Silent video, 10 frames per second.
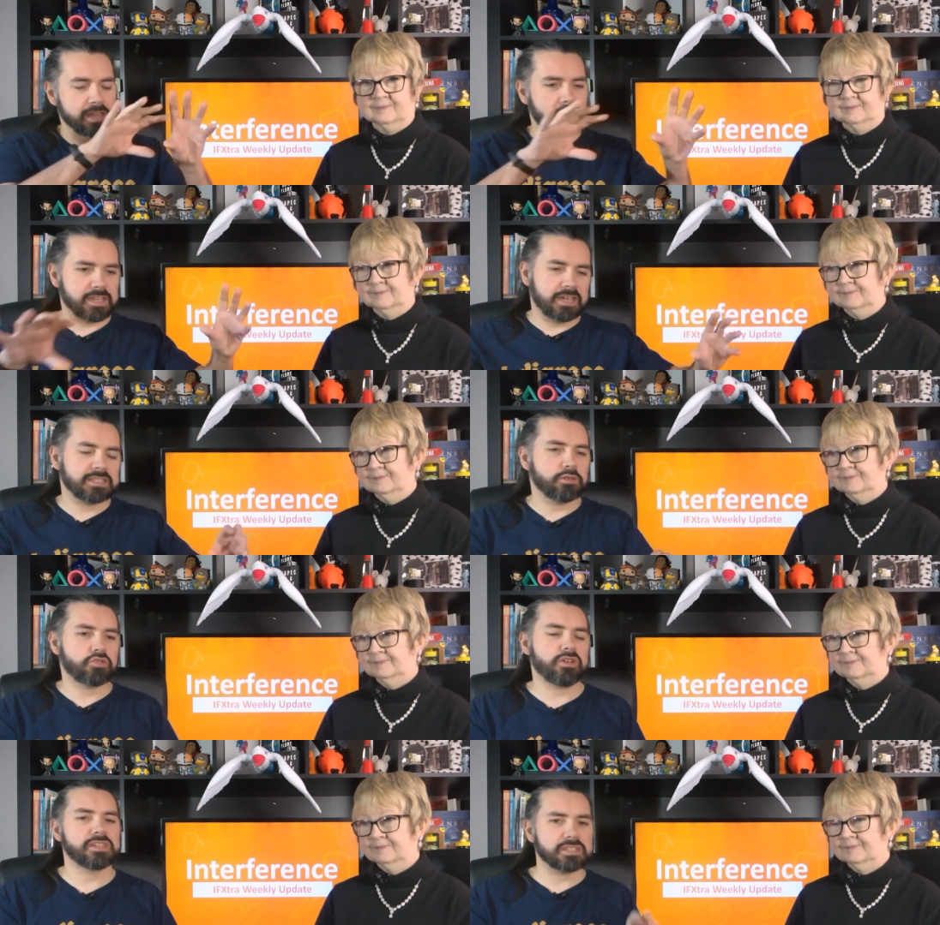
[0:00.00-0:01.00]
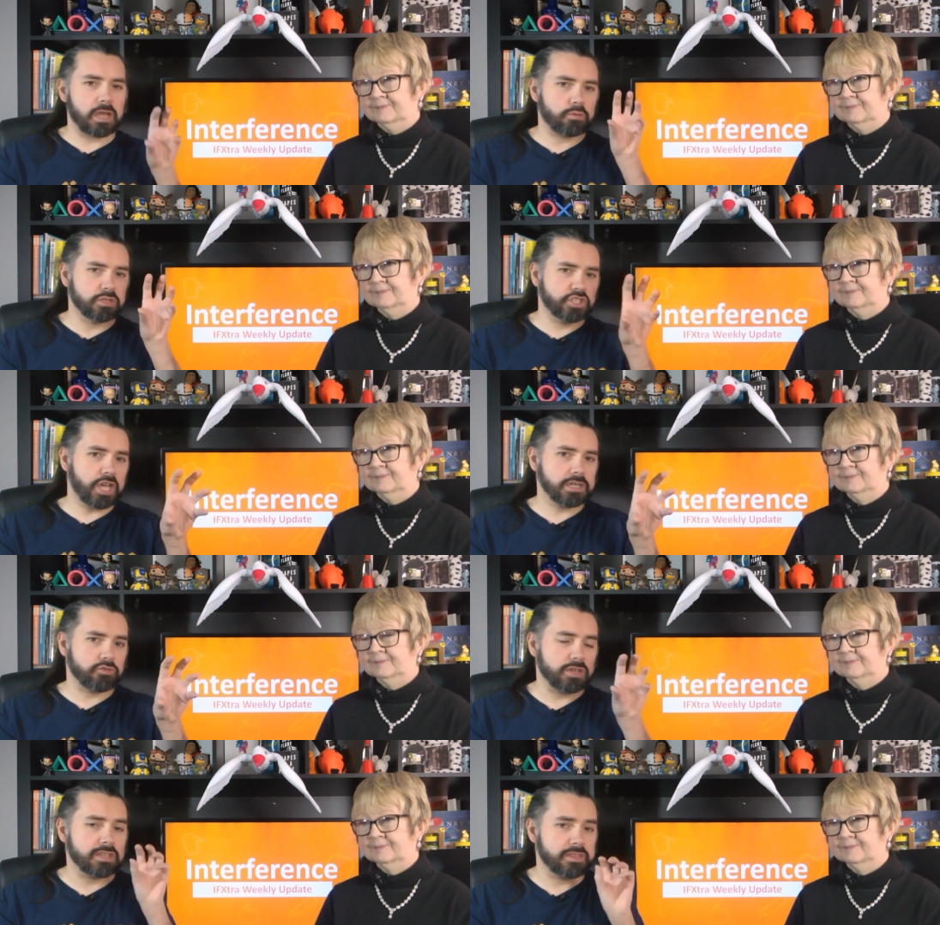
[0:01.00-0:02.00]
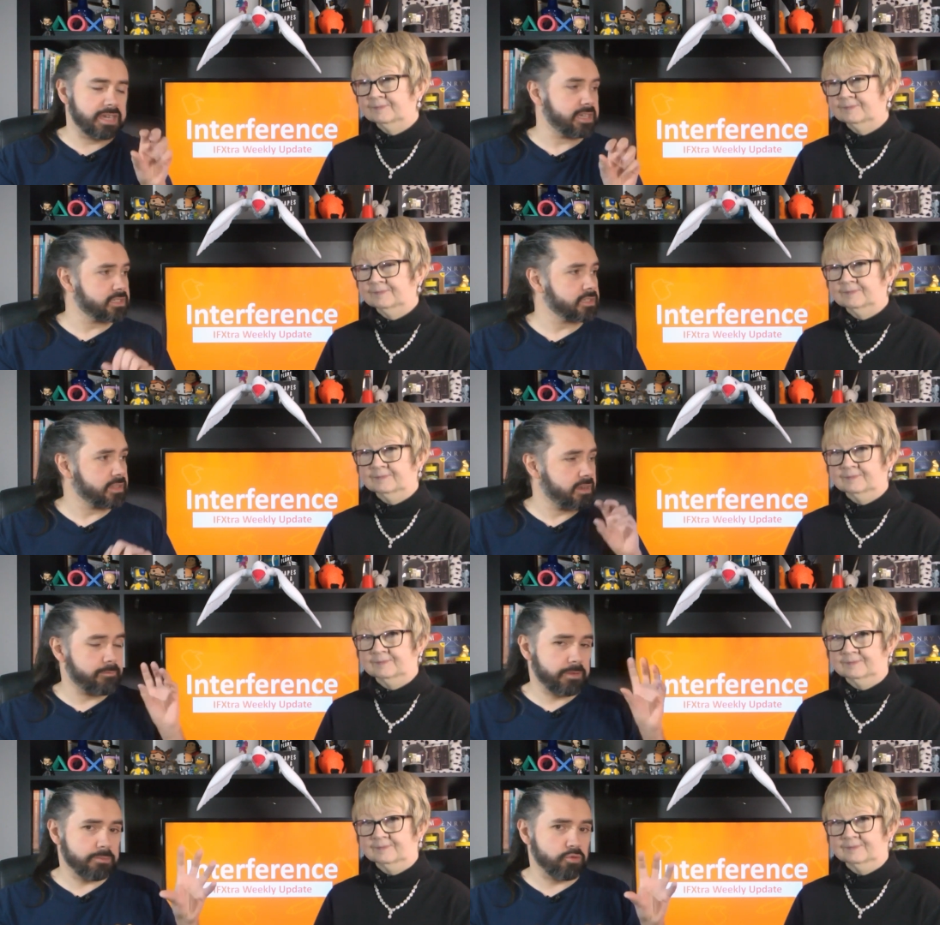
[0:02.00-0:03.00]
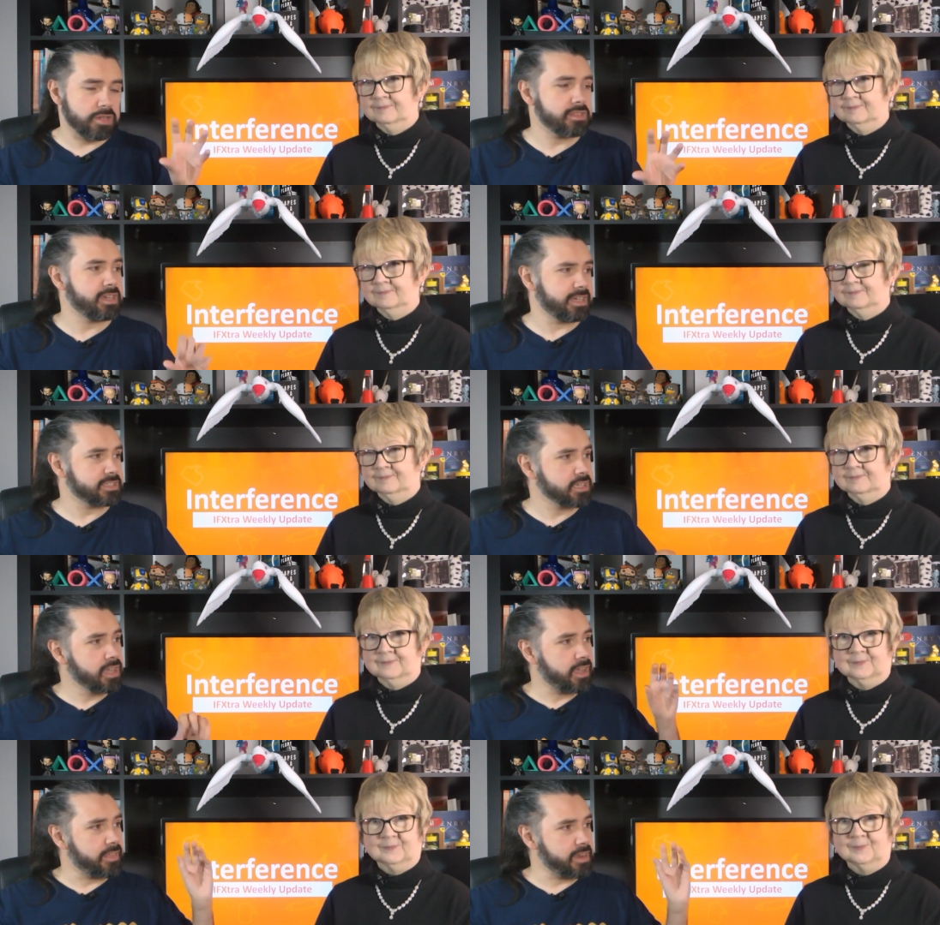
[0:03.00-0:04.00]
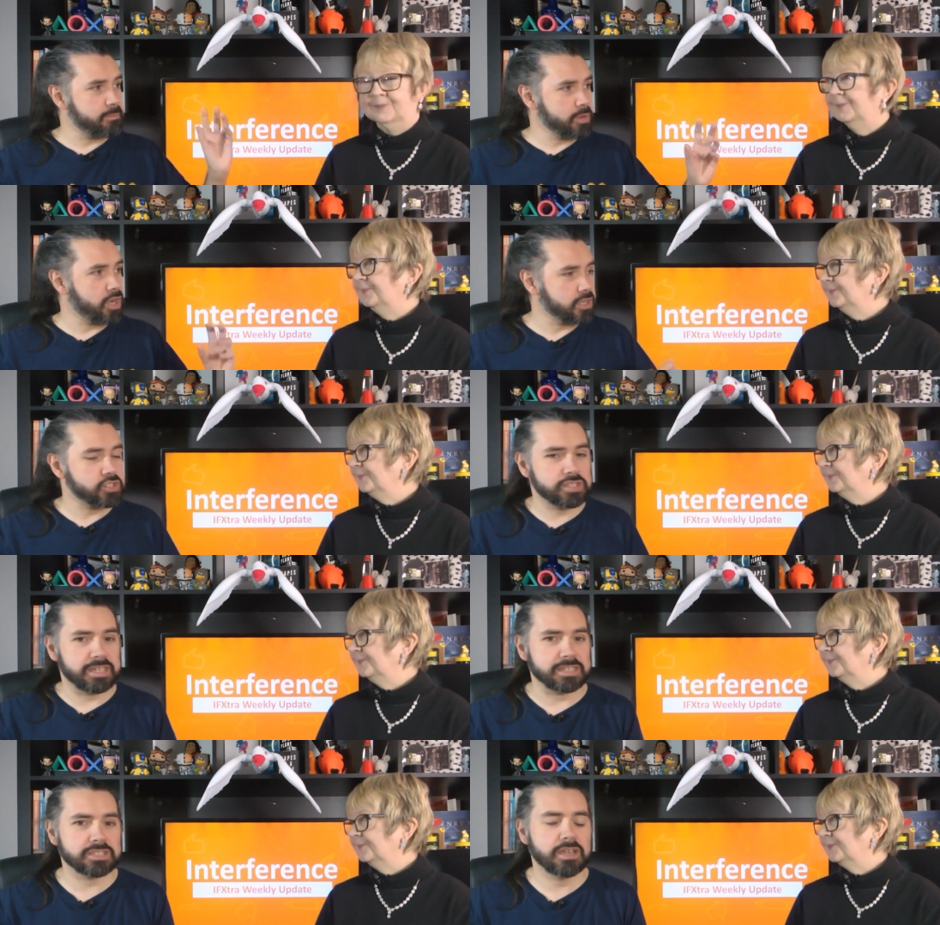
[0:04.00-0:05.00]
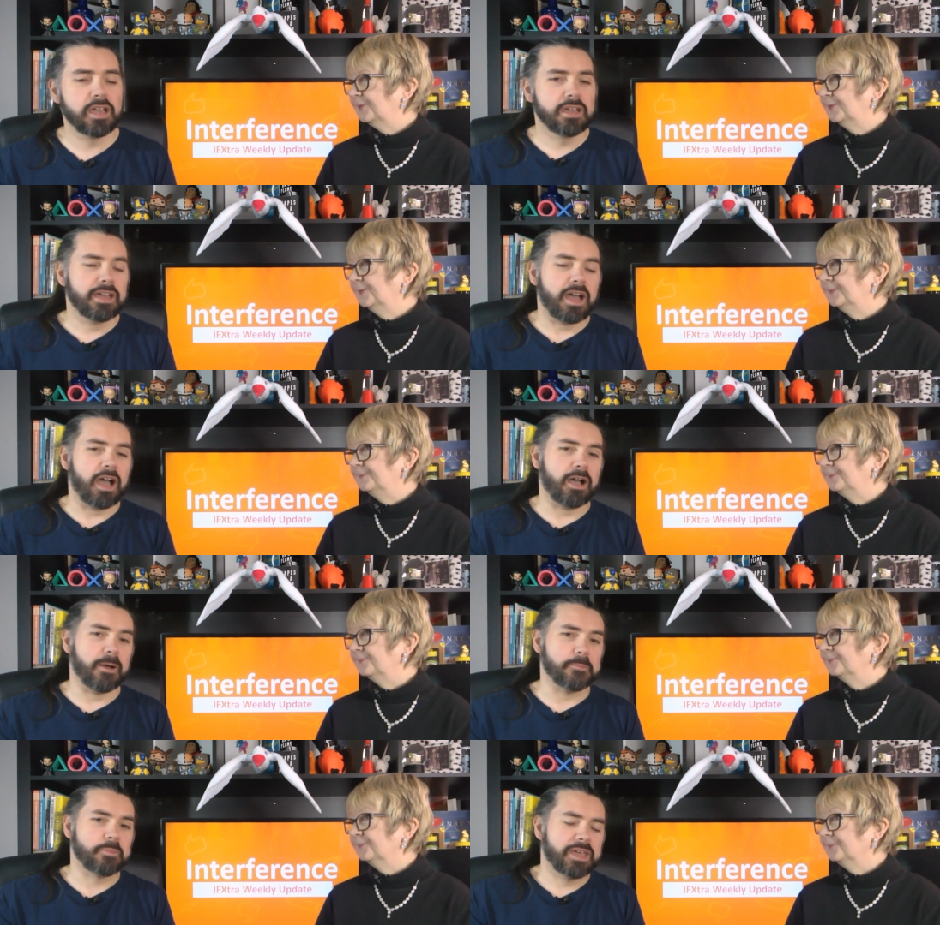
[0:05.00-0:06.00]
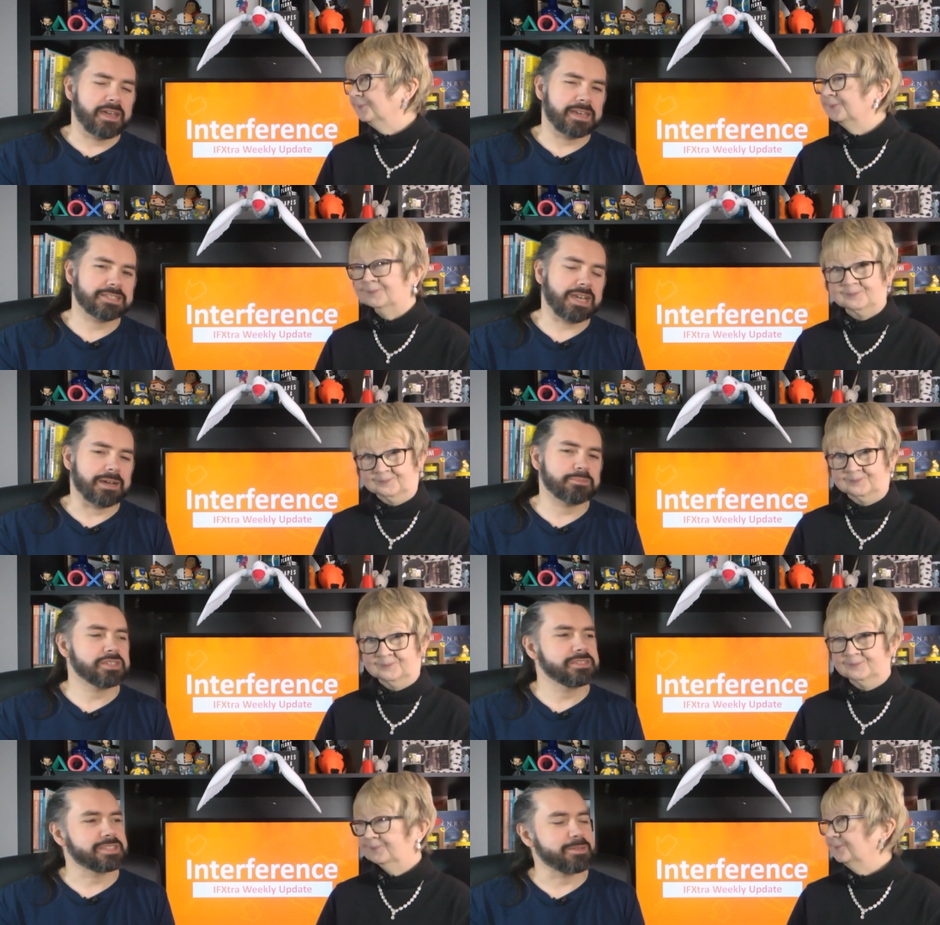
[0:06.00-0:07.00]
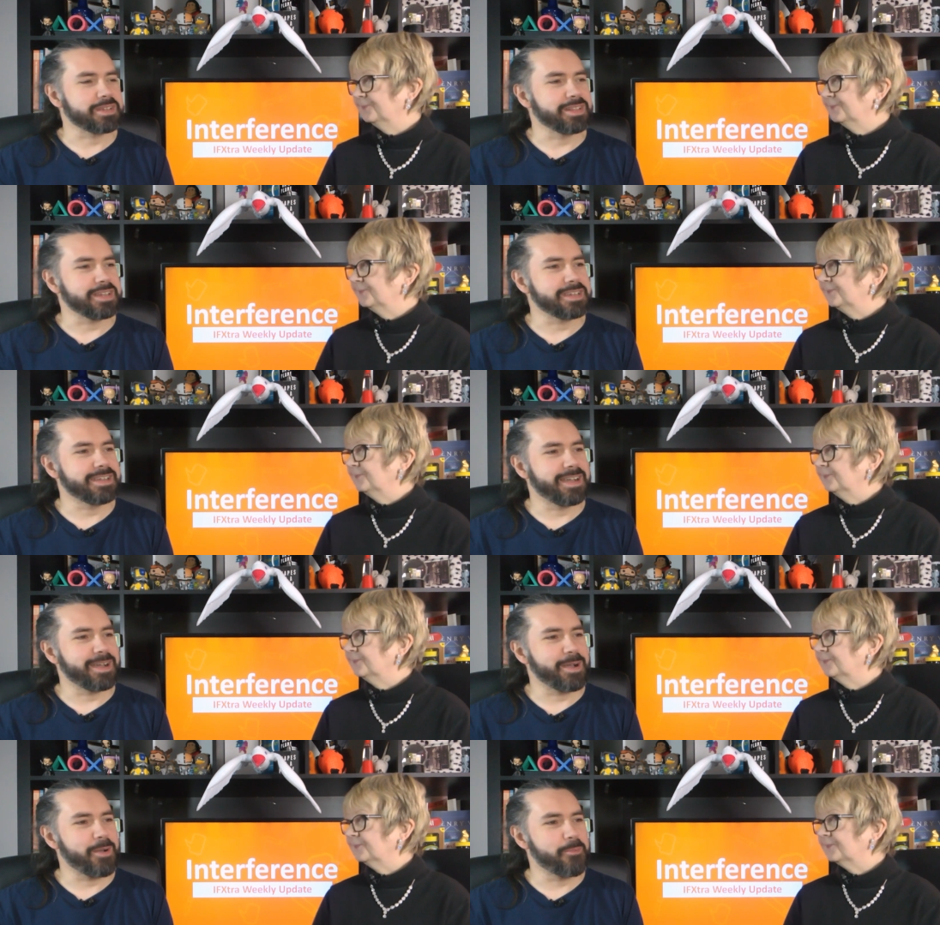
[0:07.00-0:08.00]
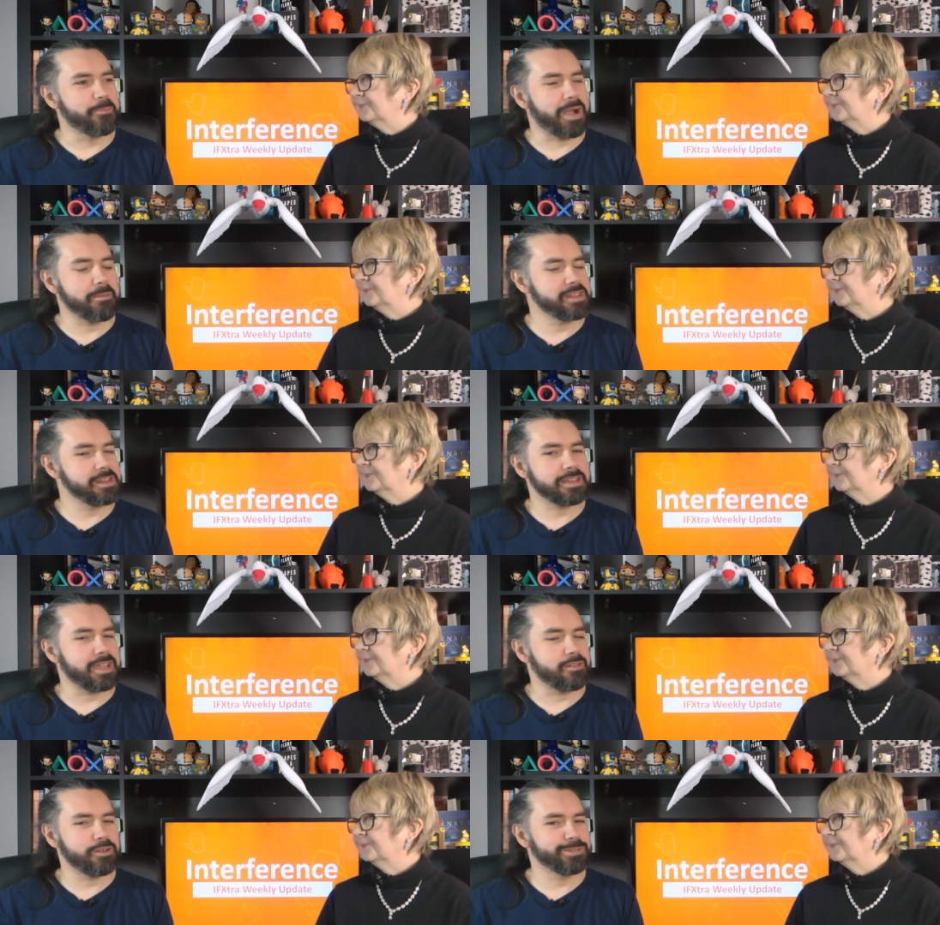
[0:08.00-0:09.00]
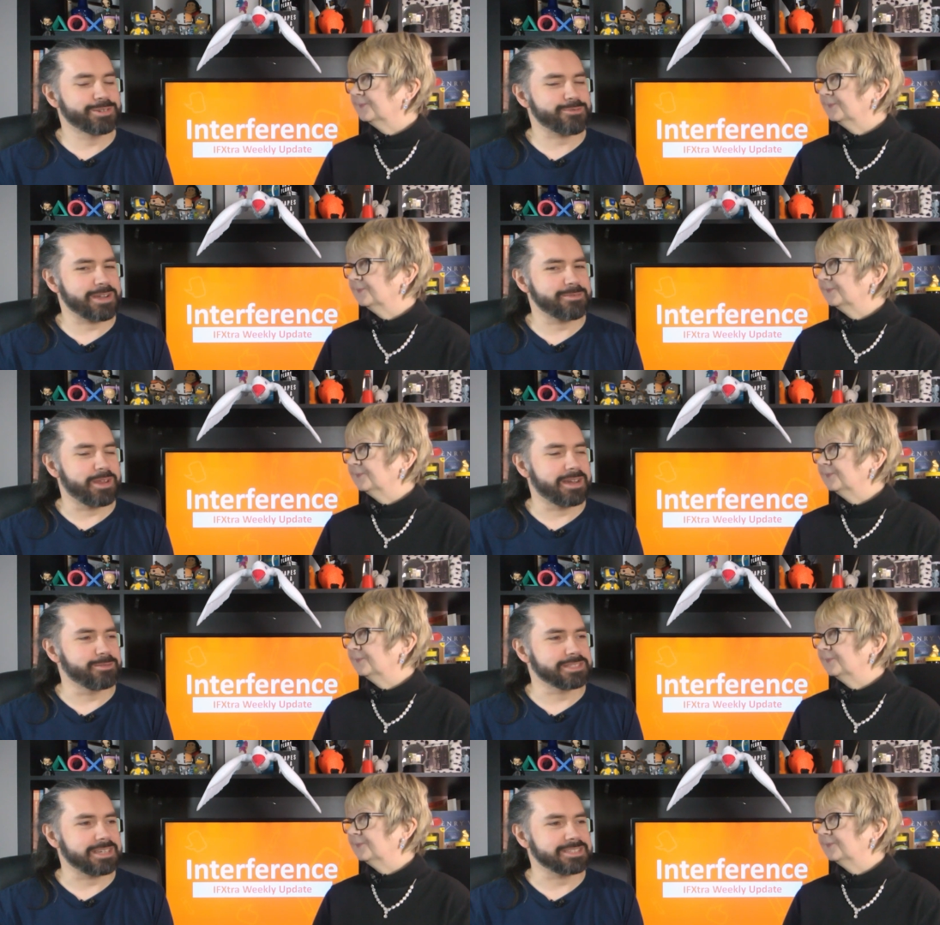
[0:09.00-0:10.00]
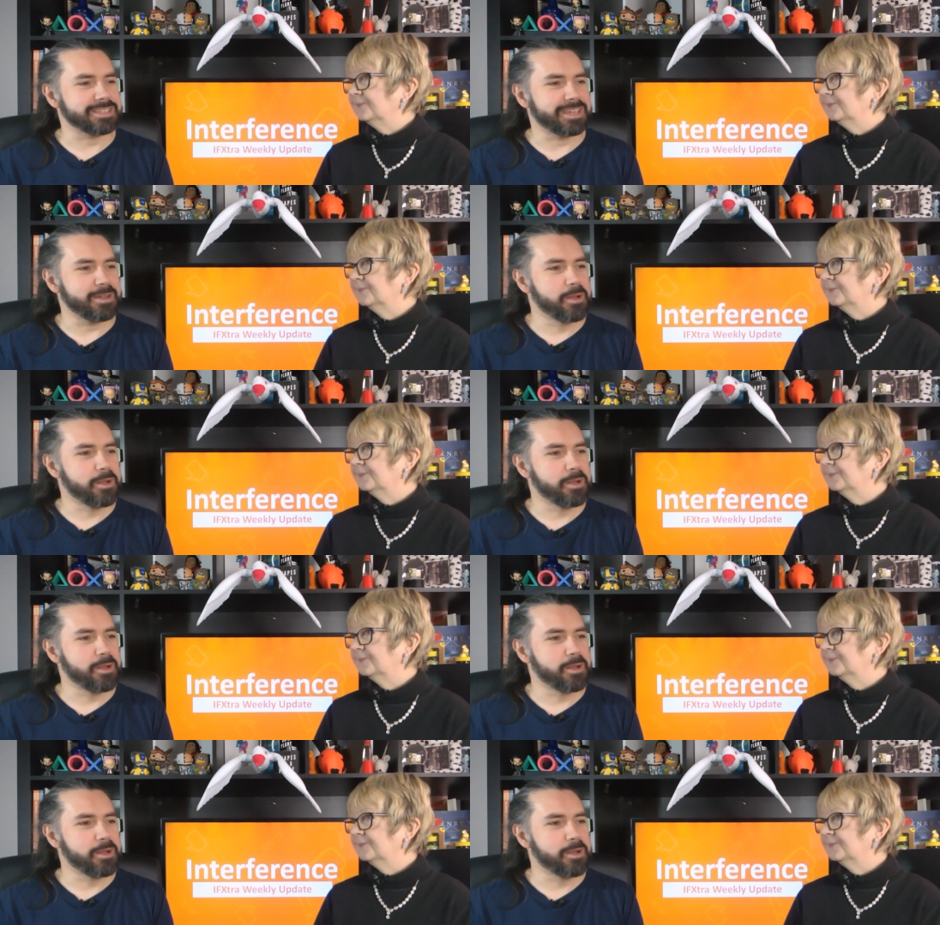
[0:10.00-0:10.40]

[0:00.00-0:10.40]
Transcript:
Speaker 1: like a nice little grid, and it's like, well, in January, this, and then in February, this, and then in March, this. Cool. Um, except, seemingly, um, I mean, it, it, all looked right when I was testing it.